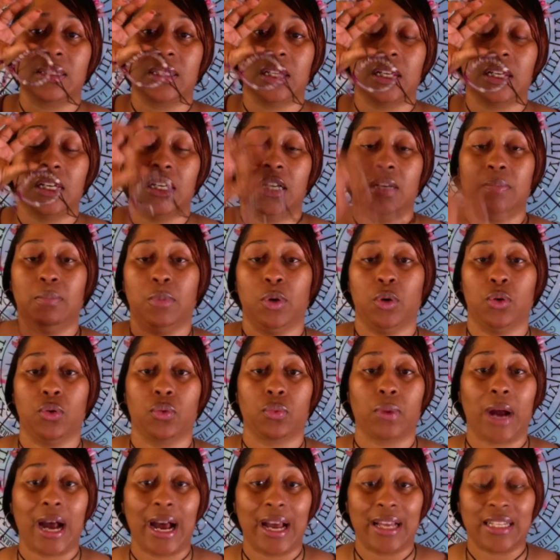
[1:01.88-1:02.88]
Sun, Moon,
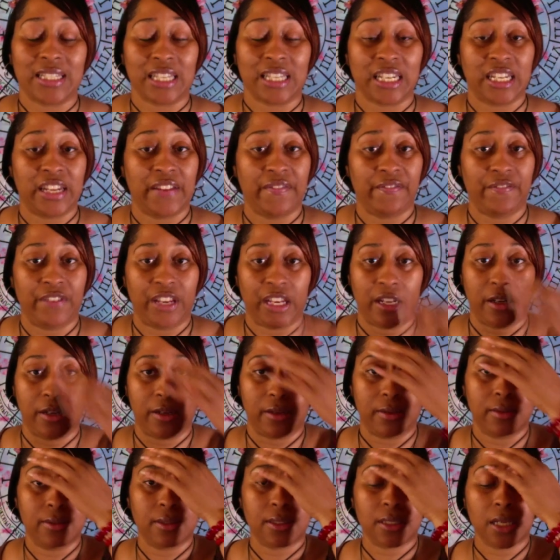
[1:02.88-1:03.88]
Rising, and
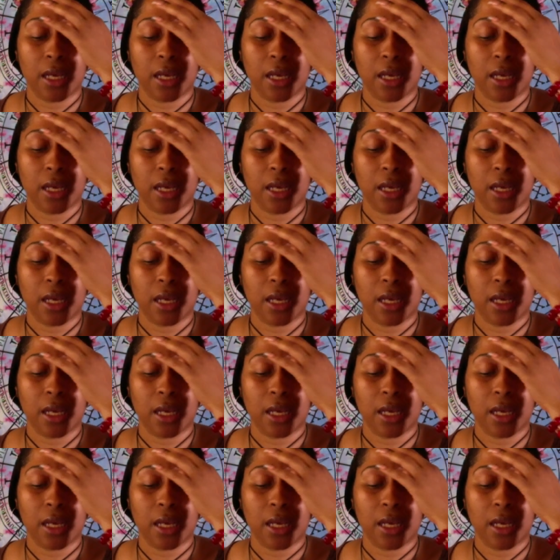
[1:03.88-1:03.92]
Venus.